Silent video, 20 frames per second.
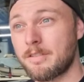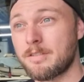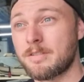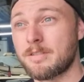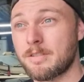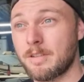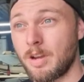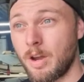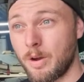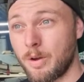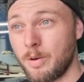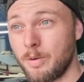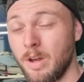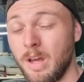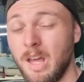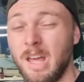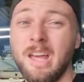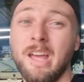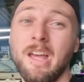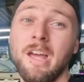So
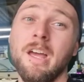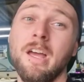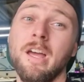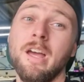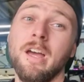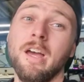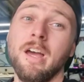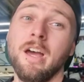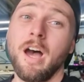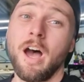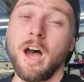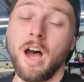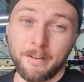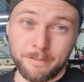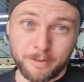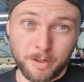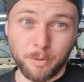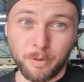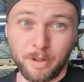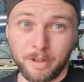
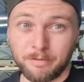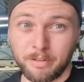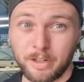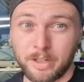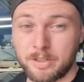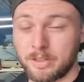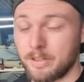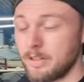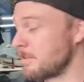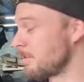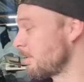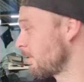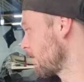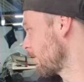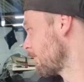I've called in Richard.